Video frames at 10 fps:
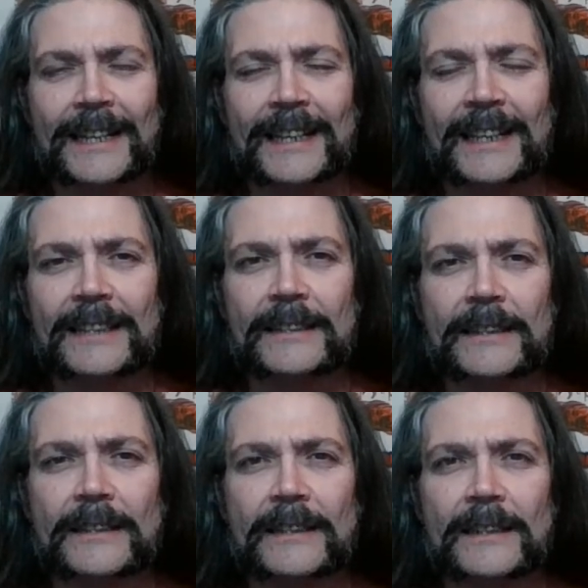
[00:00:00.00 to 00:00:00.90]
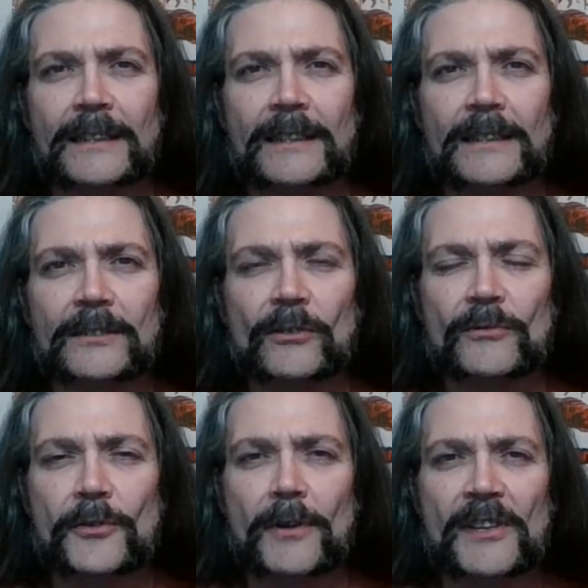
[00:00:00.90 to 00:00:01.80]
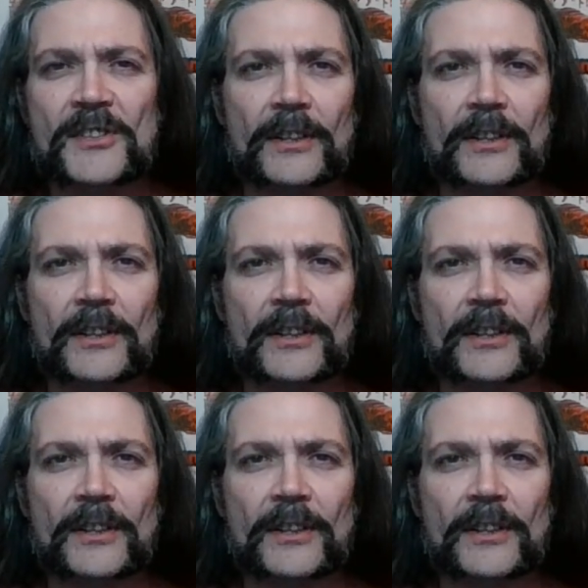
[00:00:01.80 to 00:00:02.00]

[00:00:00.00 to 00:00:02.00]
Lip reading: And don't trust